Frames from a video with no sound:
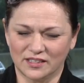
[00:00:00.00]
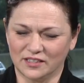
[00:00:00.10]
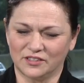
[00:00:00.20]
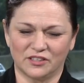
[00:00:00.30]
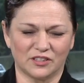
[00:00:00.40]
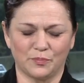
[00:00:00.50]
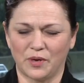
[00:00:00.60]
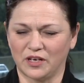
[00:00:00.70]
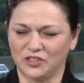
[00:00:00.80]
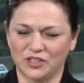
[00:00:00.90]
signatures,
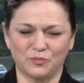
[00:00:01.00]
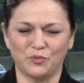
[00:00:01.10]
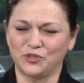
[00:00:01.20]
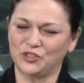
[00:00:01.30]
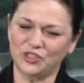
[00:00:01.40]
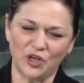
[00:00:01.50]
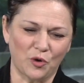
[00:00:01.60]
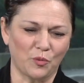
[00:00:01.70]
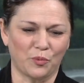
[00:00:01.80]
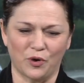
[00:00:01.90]
but just
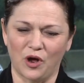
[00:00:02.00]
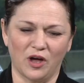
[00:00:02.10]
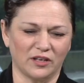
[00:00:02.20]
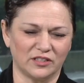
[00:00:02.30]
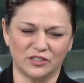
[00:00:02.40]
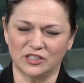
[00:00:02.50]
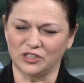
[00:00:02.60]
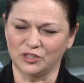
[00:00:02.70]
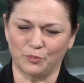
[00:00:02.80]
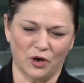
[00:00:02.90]
so broad,
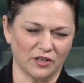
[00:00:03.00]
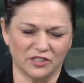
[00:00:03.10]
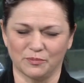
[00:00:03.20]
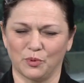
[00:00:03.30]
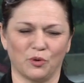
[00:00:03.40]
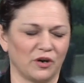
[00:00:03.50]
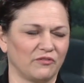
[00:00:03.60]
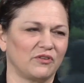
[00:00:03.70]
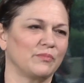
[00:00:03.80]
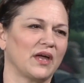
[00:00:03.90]
such broad support
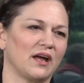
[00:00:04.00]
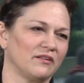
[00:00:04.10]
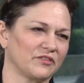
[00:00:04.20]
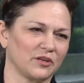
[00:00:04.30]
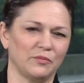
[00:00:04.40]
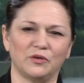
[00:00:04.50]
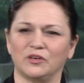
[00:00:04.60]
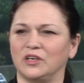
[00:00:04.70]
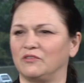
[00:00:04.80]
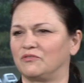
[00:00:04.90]
from the health
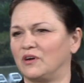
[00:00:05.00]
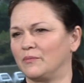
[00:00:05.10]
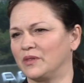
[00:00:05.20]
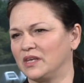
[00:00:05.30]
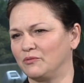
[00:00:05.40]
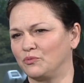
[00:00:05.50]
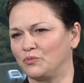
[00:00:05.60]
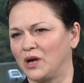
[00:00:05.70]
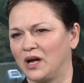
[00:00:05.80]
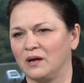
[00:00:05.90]
community, from
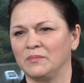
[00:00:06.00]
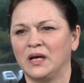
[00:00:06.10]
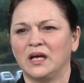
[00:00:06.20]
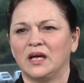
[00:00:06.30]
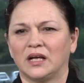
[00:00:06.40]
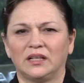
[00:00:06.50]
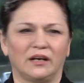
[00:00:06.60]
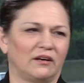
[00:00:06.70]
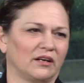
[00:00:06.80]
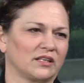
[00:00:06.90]
the
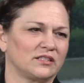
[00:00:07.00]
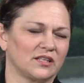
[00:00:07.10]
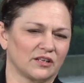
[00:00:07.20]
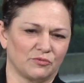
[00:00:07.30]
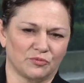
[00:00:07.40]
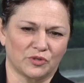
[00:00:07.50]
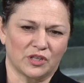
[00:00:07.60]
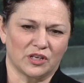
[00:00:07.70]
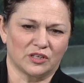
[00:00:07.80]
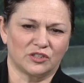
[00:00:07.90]
clerics,
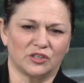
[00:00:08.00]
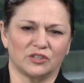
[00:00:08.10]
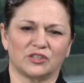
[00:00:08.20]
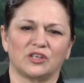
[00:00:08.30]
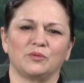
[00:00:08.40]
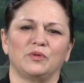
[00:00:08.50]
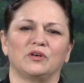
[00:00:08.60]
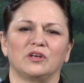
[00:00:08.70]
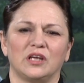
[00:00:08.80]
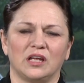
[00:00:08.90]
the church
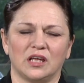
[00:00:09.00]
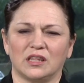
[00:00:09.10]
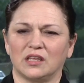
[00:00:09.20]
community,